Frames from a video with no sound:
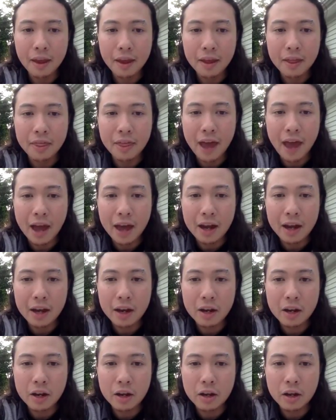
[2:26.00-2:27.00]
that
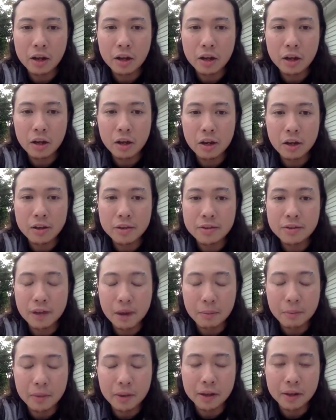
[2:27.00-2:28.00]

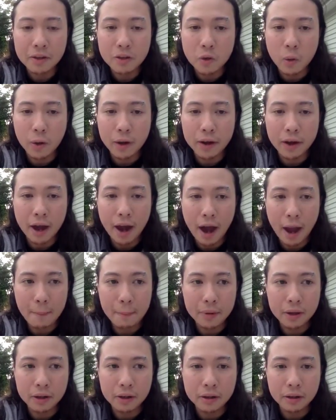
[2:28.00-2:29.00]
something is going to
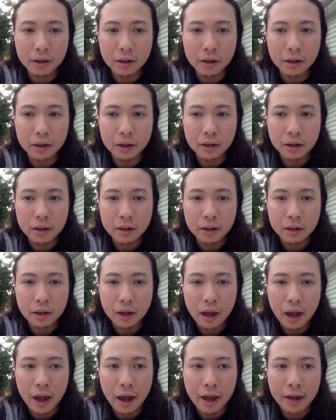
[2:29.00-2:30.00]
happen.
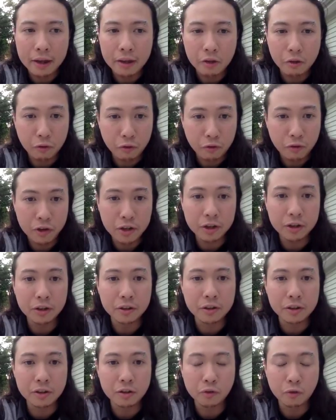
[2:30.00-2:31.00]
And you
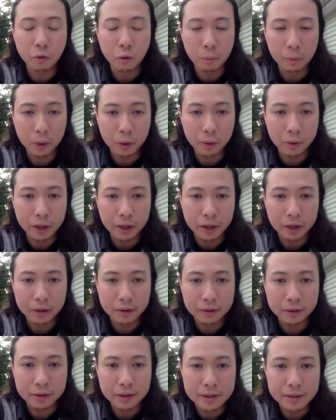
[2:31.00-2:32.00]
feel this foreboding,
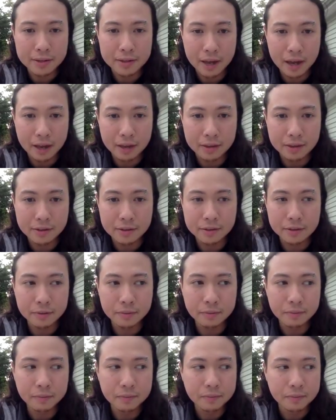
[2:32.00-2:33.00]
this sense.
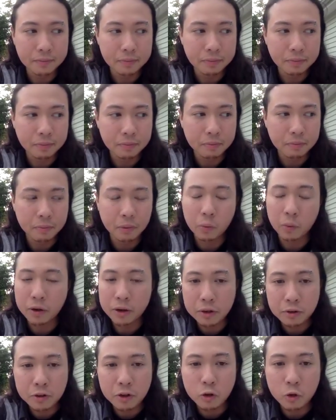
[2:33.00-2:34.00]
But what
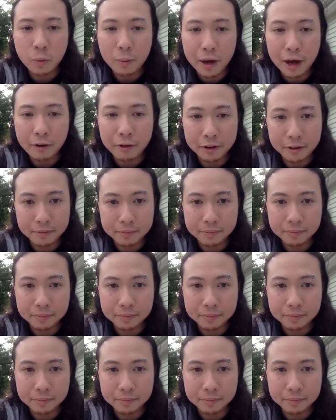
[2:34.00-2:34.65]
do you do about it?